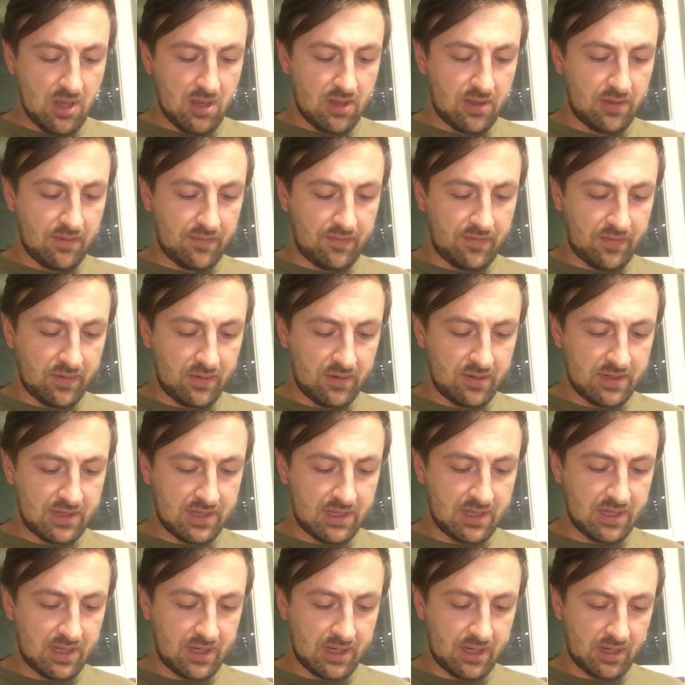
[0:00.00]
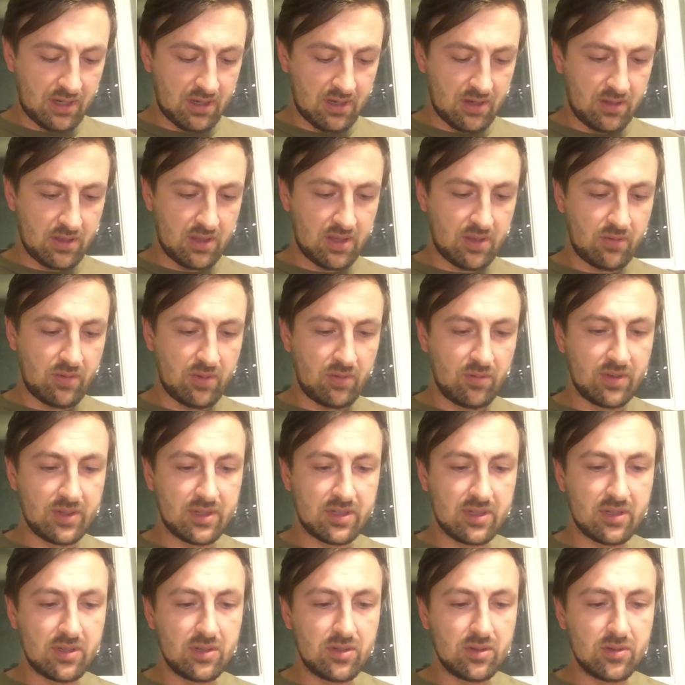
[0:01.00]
The first thing that we want
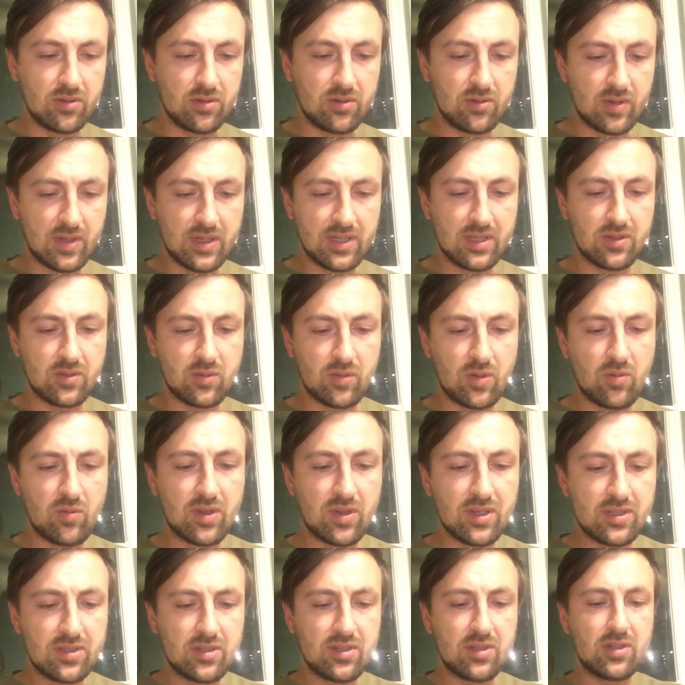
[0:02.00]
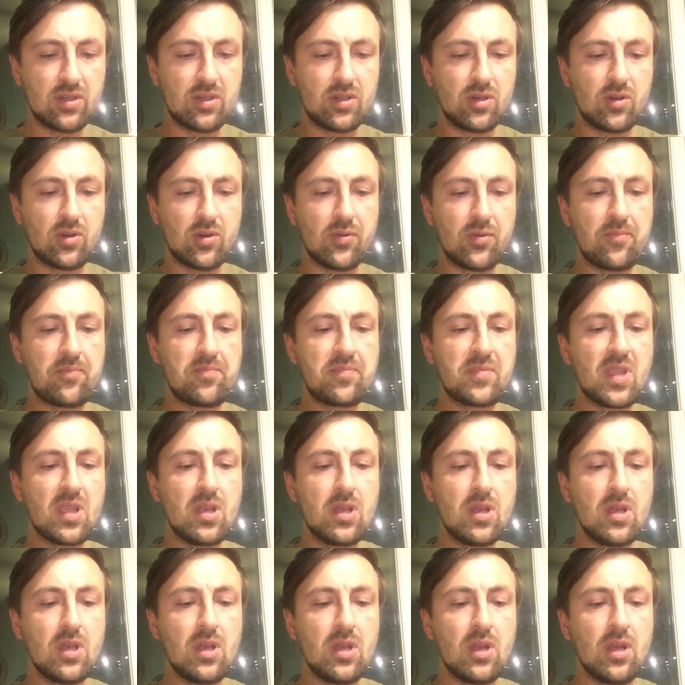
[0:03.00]
to do is we want to know,
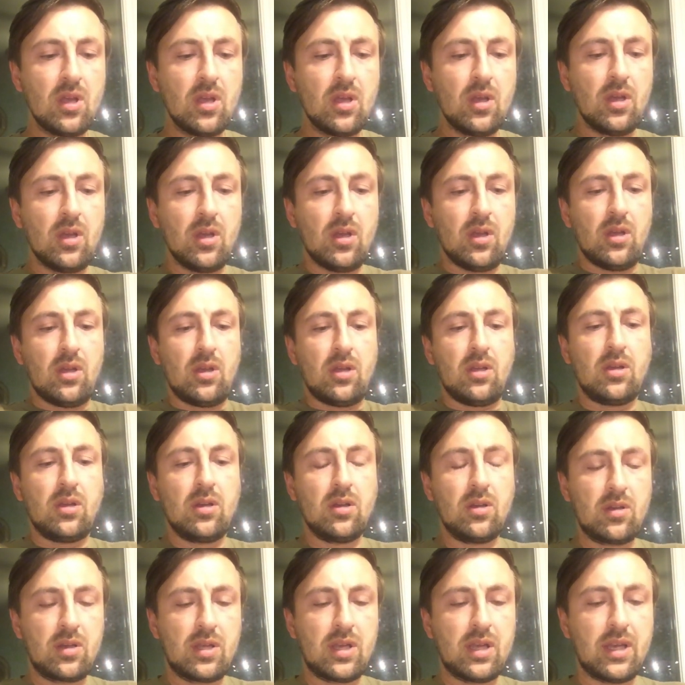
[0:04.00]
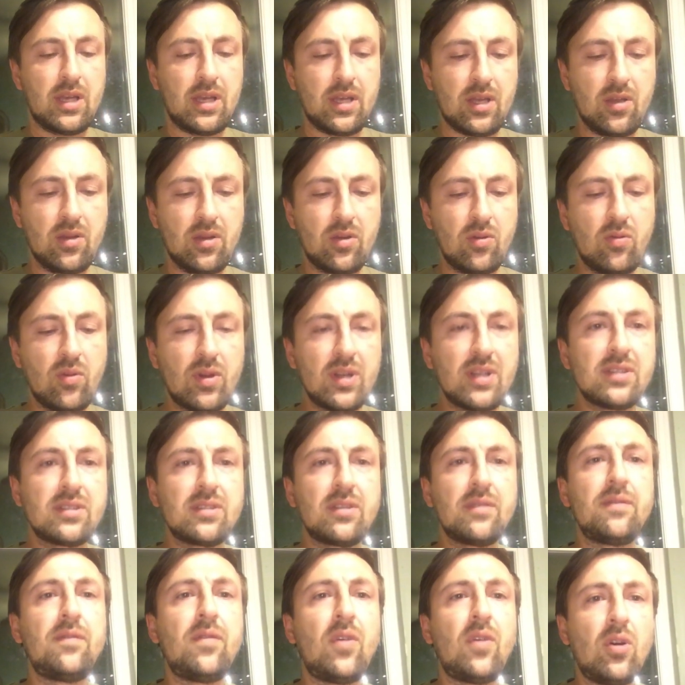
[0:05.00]
okay, what is a
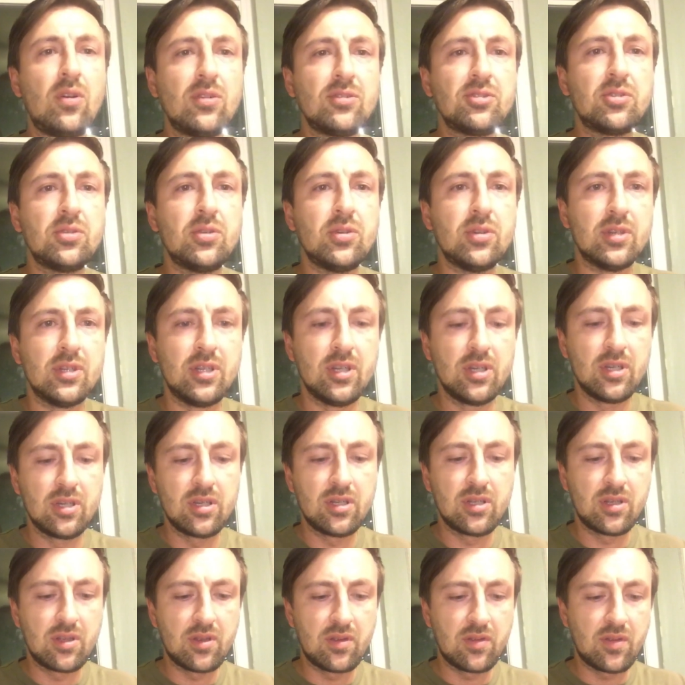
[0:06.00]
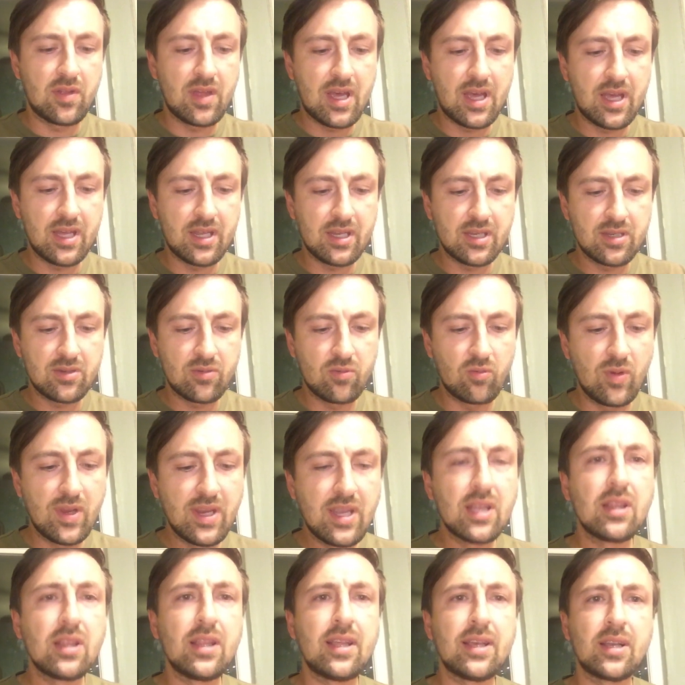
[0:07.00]
falsehood that we
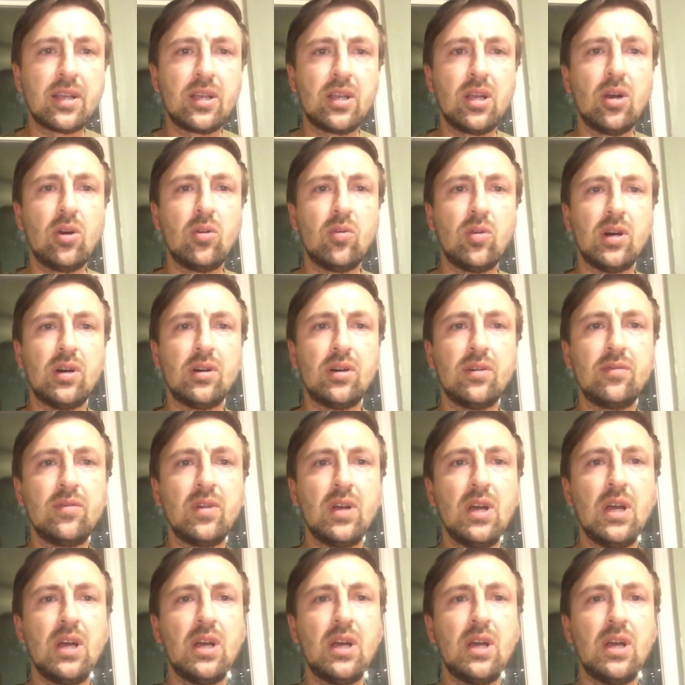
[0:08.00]
can let go of?